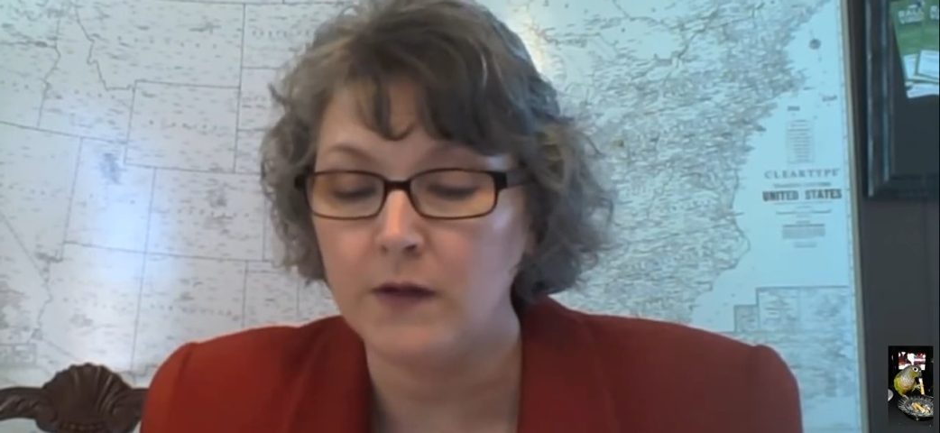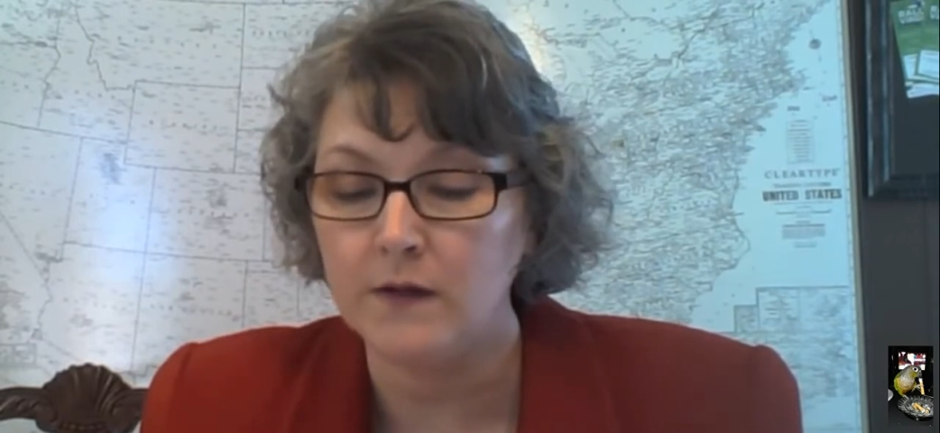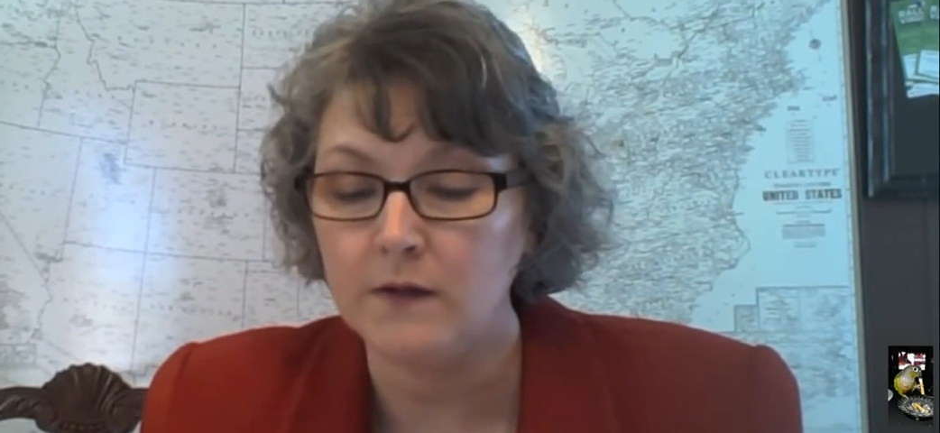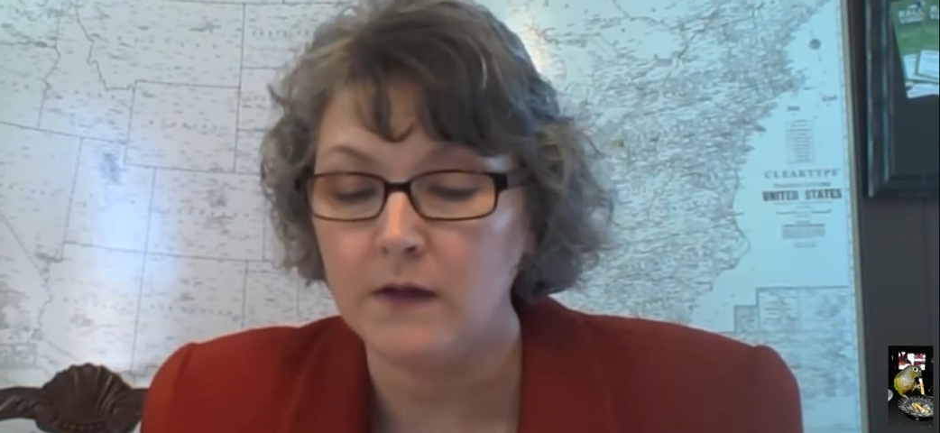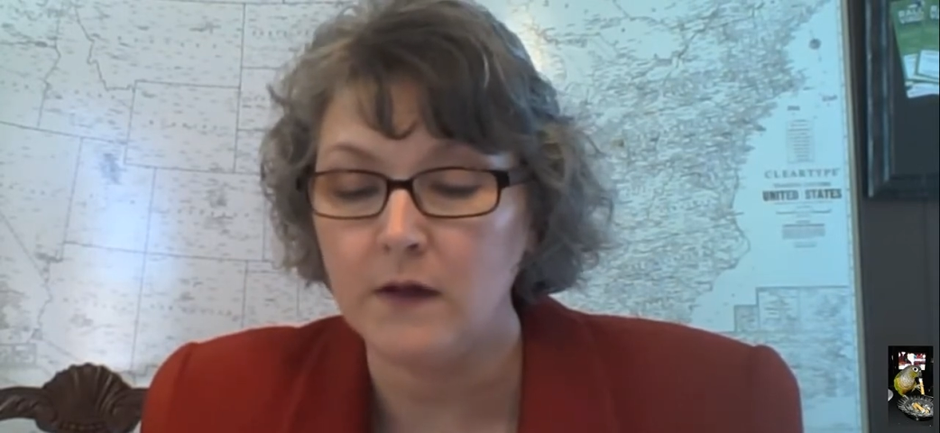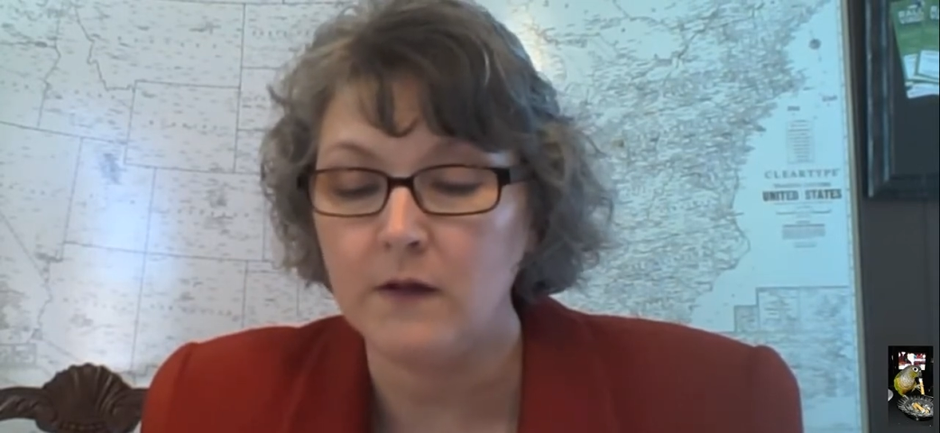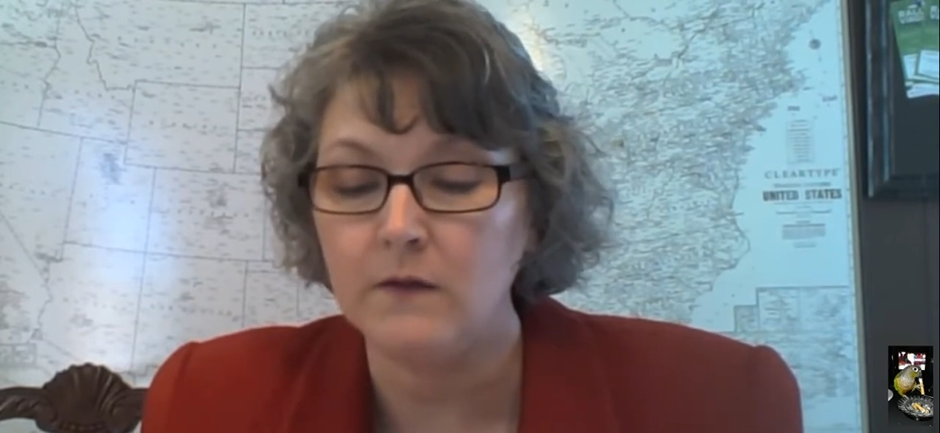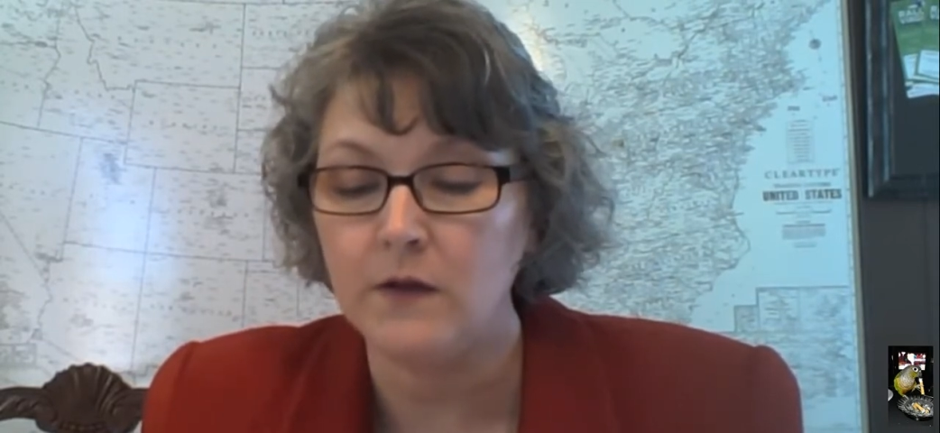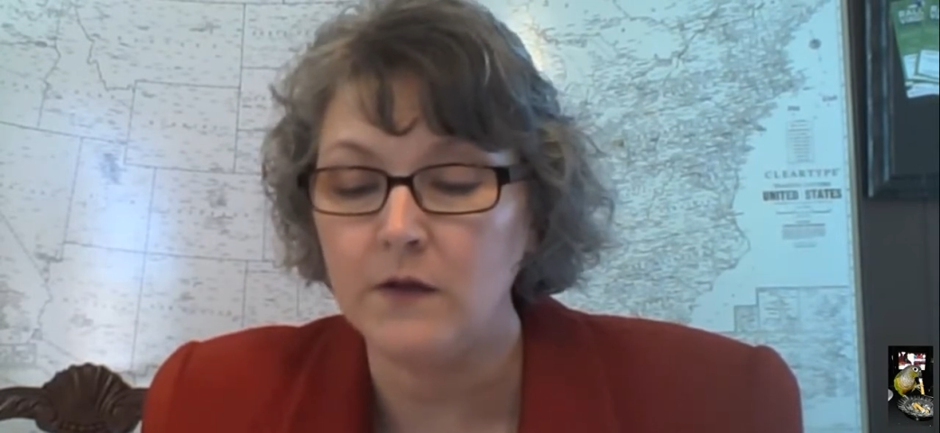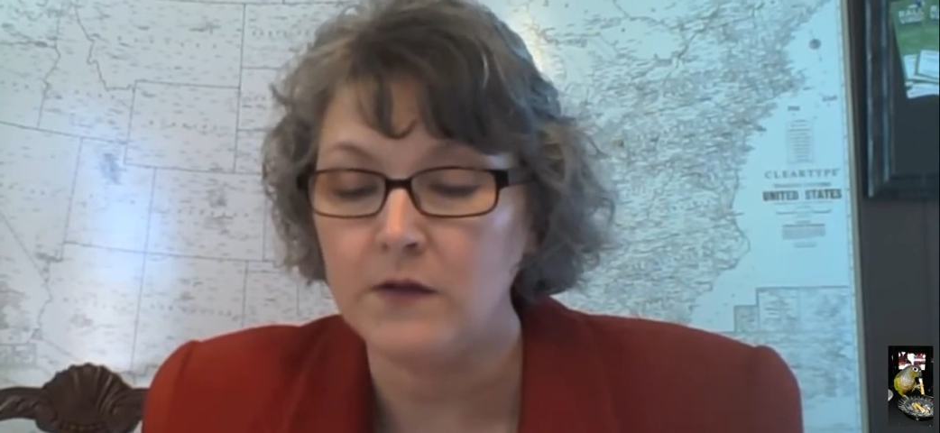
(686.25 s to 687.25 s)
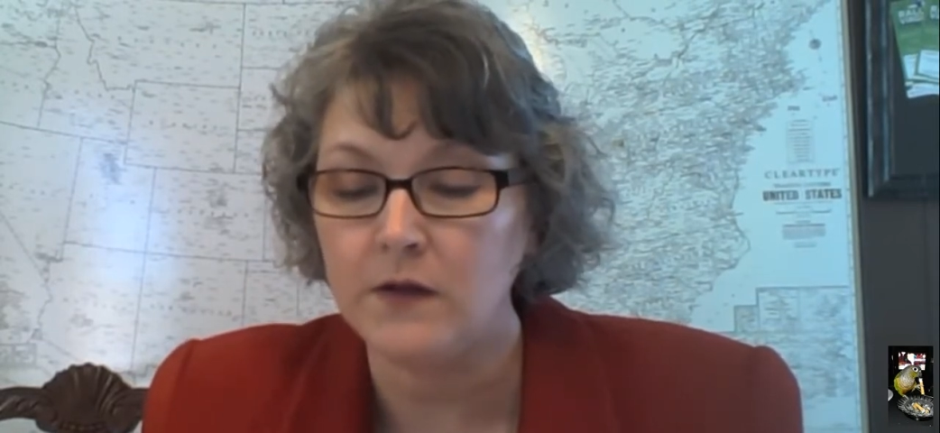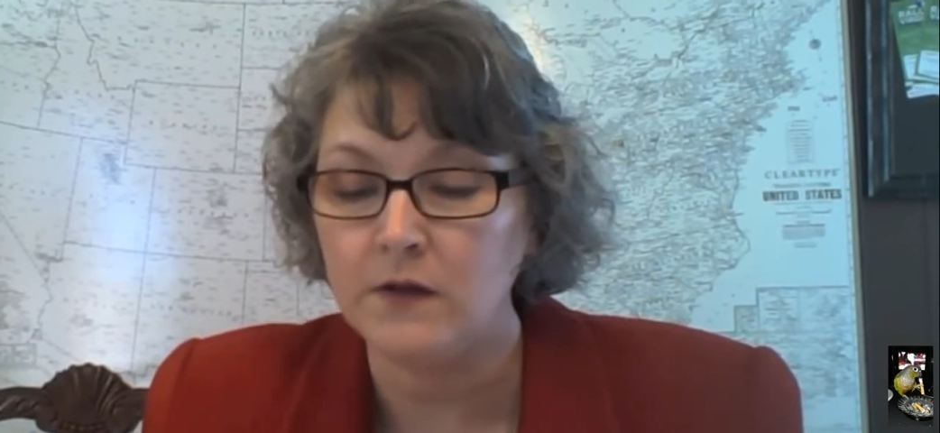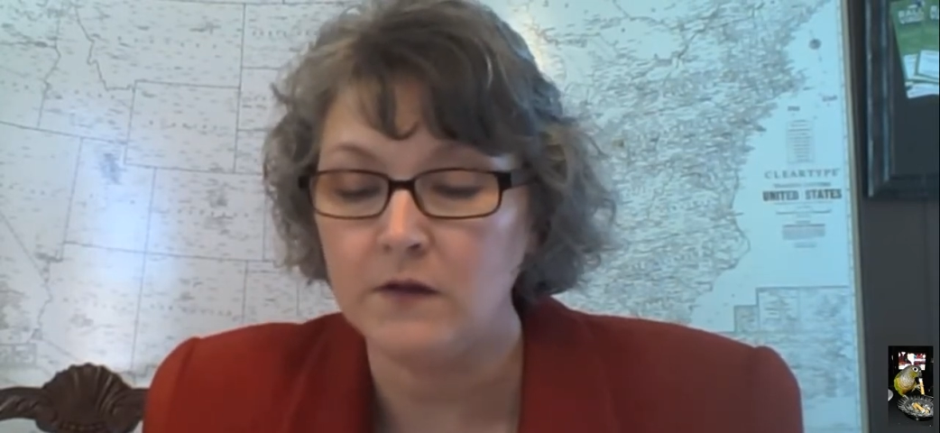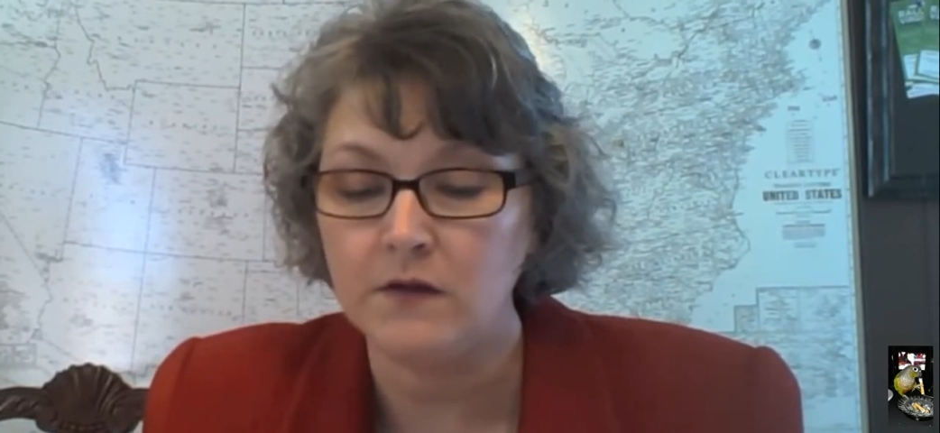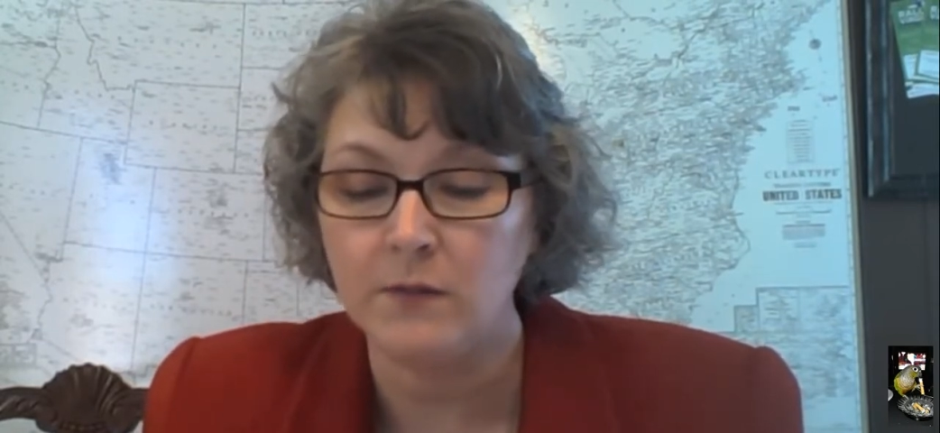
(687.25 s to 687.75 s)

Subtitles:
and the vegetation should be kept